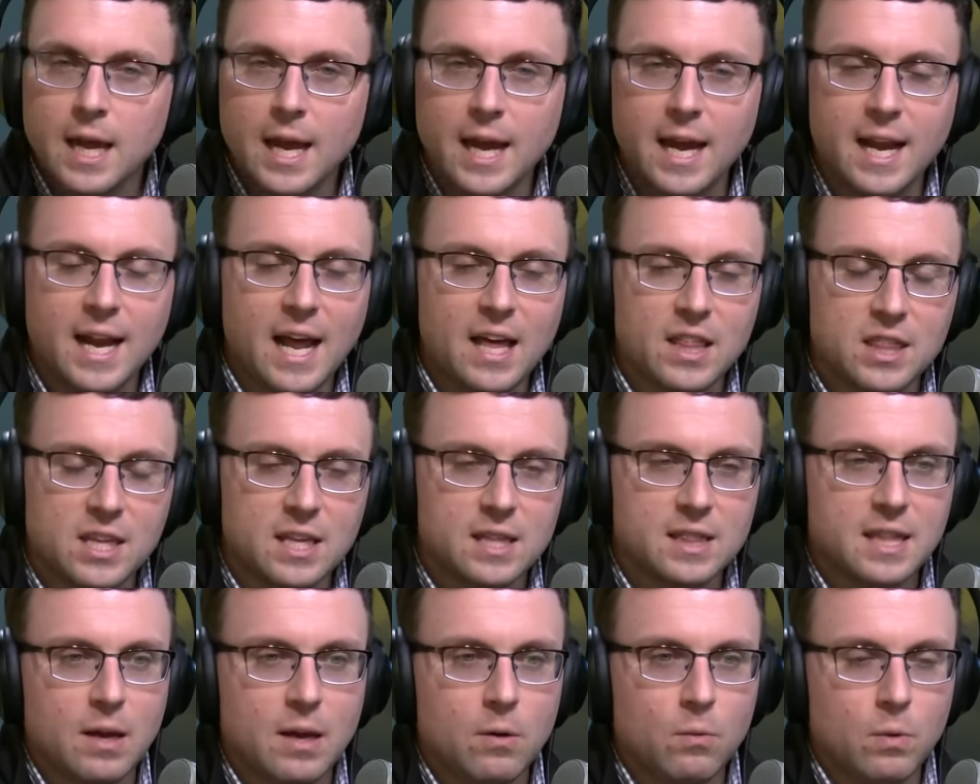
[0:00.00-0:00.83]
And I
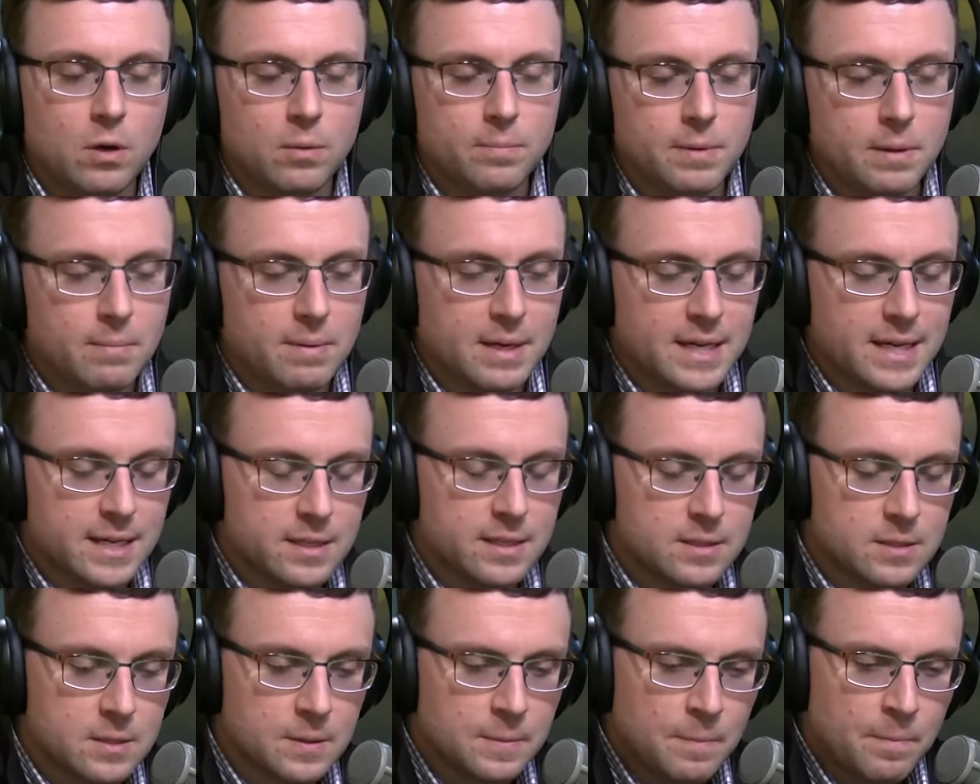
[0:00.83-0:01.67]
think they will be,
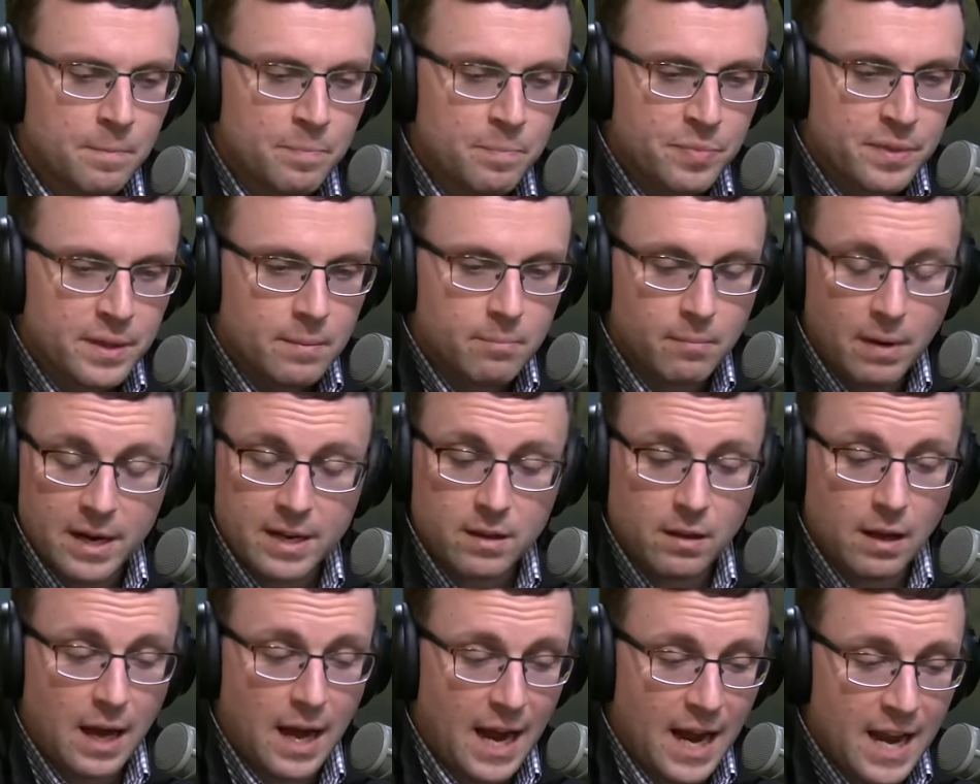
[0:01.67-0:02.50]
because,
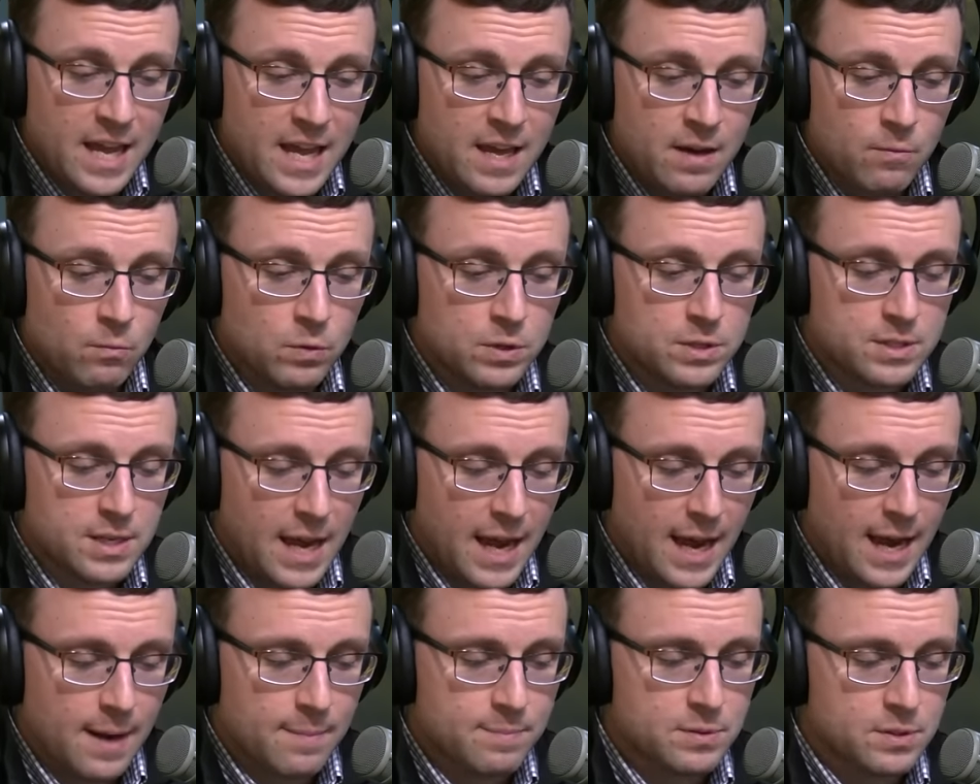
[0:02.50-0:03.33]
Michael, I was
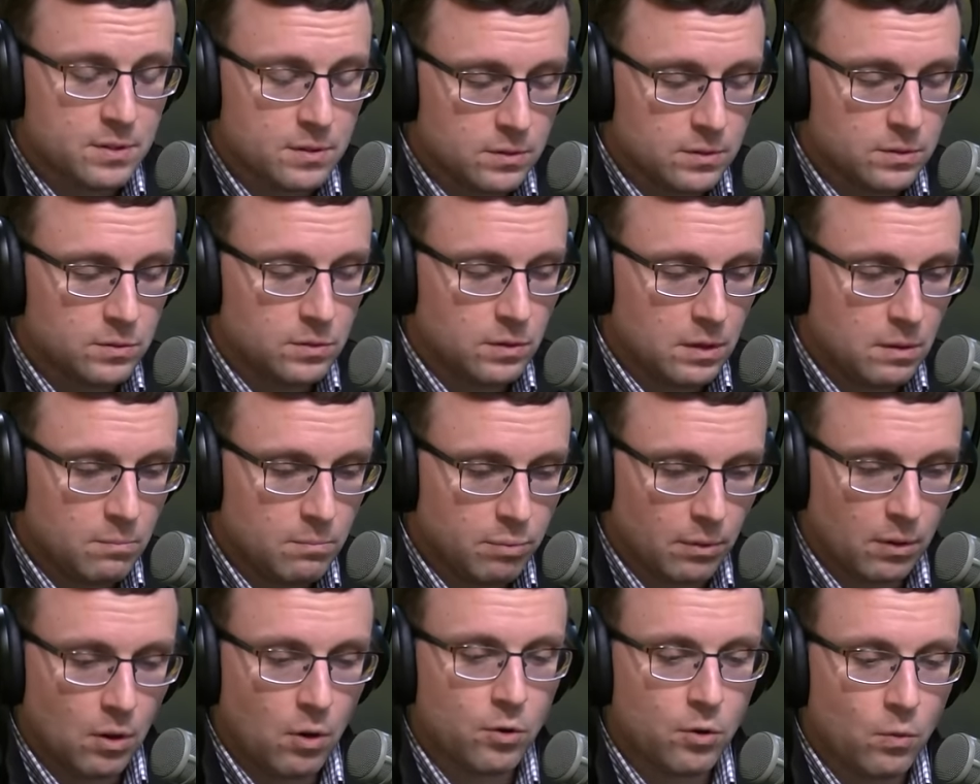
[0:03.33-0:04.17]
absolutely
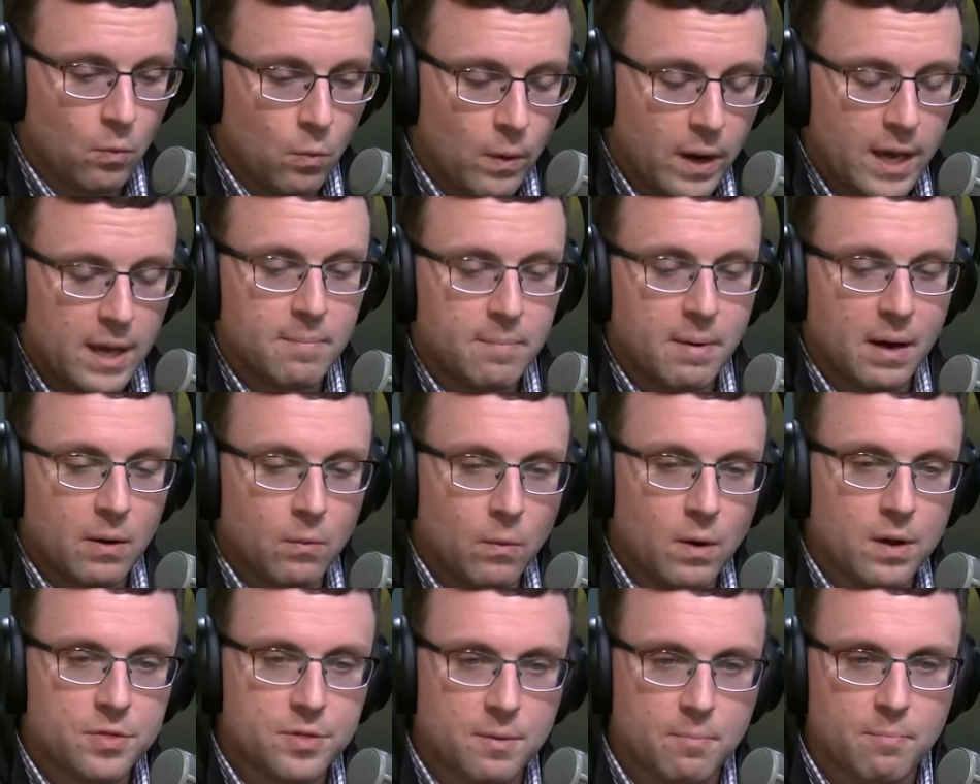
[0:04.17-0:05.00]
blown away by
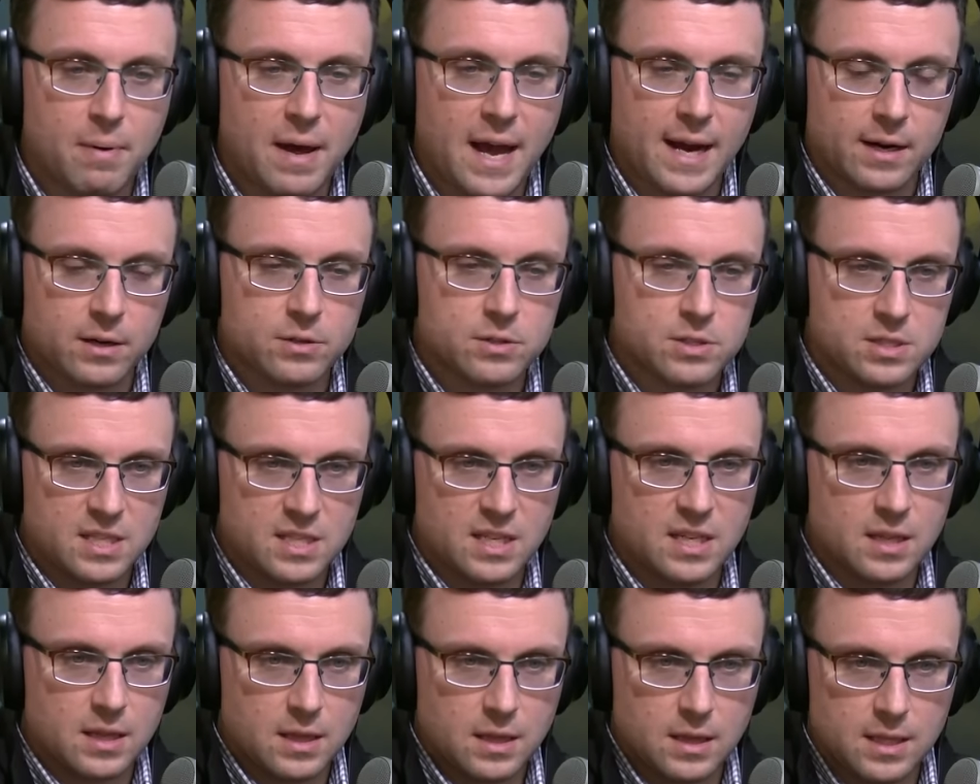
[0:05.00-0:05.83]
what the Packers
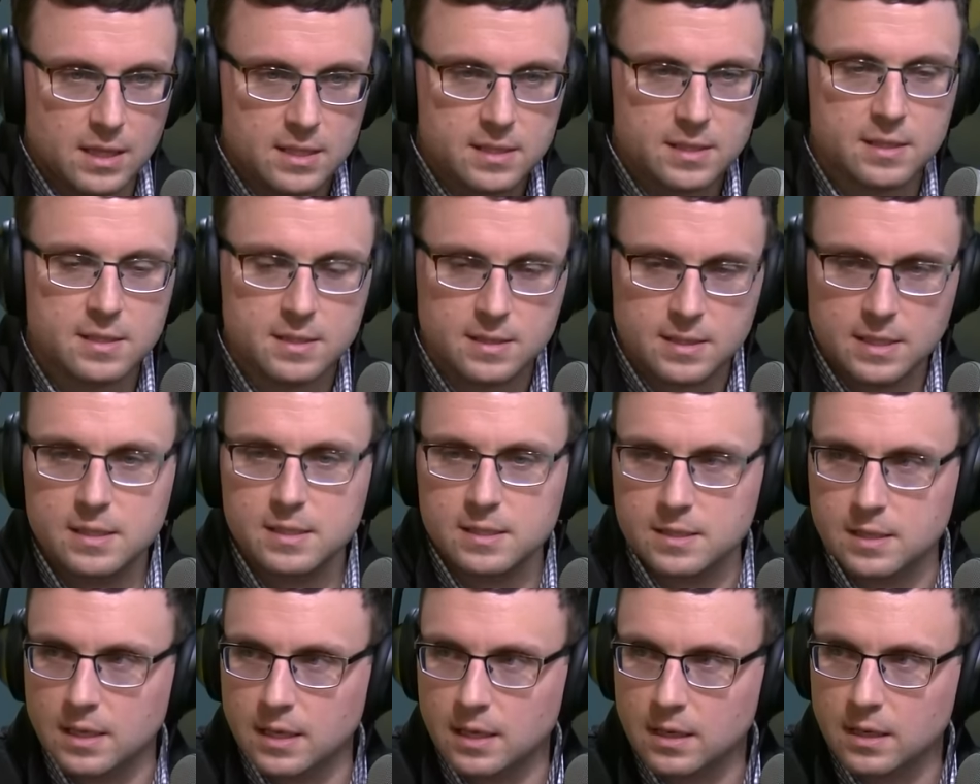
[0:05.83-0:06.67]
did this
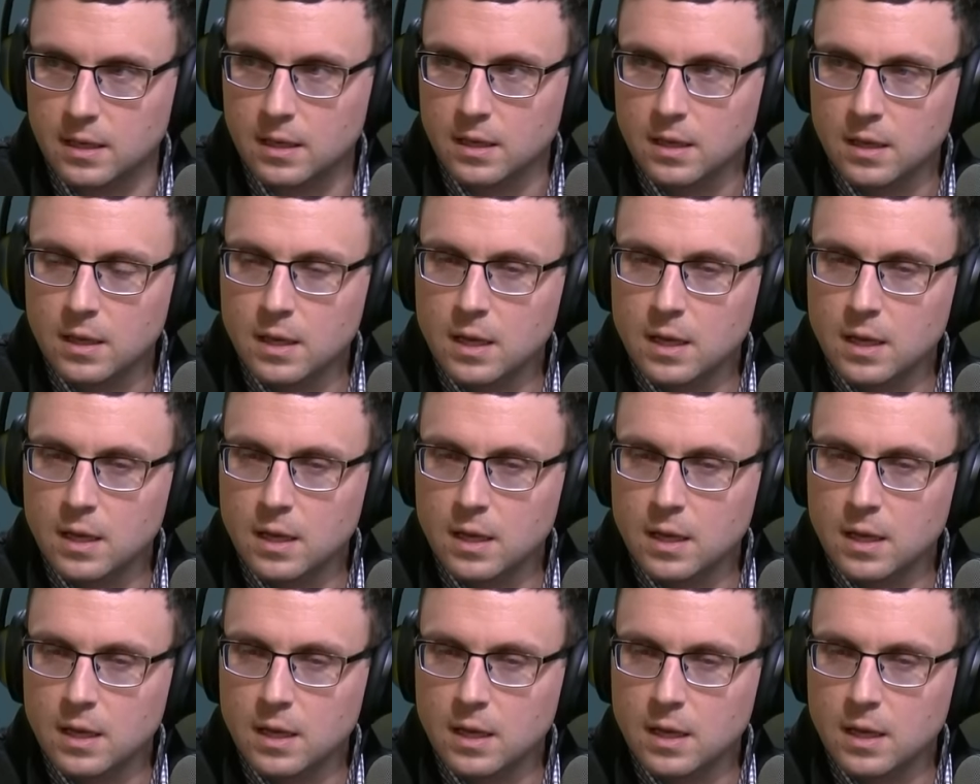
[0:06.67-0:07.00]
season,